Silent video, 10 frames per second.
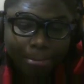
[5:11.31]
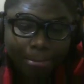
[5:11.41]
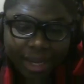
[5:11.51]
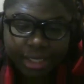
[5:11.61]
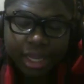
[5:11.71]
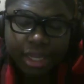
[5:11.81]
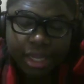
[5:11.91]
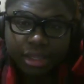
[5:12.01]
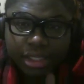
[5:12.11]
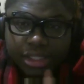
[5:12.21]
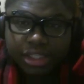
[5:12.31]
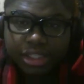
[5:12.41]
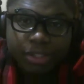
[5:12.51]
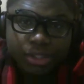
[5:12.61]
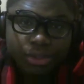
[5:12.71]
But this
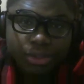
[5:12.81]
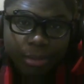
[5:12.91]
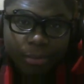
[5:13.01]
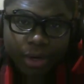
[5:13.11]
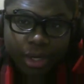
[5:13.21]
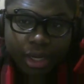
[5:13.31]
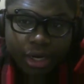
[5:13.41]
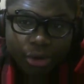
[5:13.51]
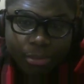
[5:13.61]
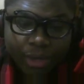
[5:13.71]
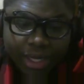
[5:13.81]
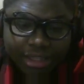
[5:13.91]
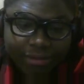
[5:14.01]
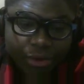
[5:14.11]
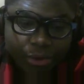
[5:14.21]
has been Zukim one, and I hope you
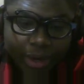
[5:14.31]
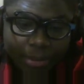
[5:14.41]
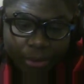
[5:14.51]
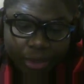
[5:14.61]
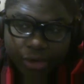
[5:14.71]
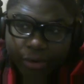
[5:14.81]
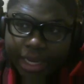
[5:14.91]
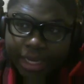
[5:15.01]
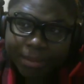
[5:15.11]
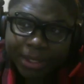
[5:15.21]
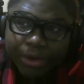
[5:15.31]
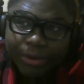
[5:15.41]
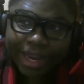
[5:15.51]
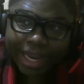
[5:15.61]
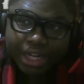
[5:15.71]
guys have a great morning, great evening,
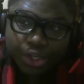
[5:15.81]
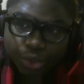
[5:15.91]
great